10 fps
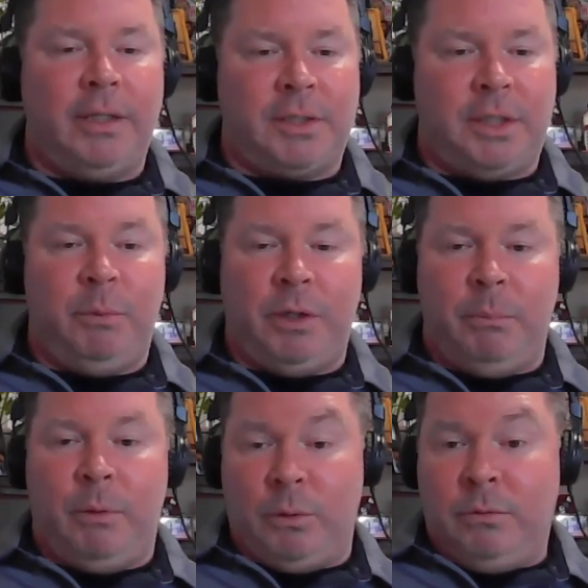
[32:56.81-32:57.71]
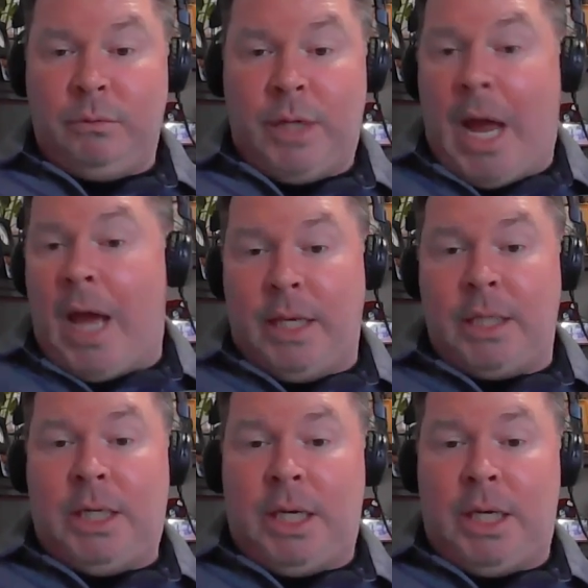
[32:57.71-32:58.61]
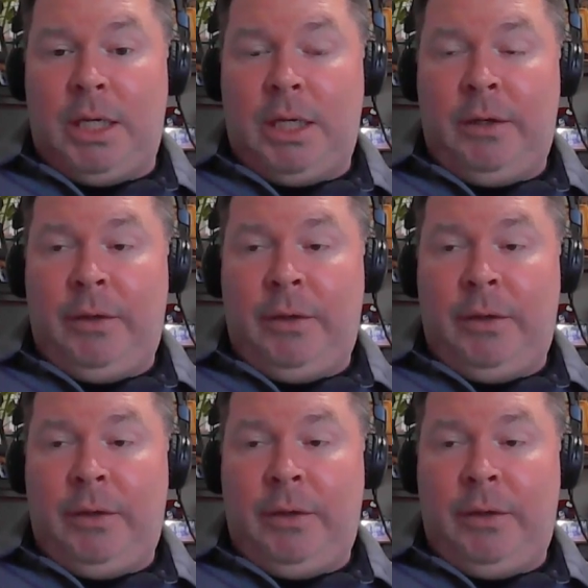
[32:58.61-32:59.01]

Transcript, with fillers: to see when the mo? Yeah, they did.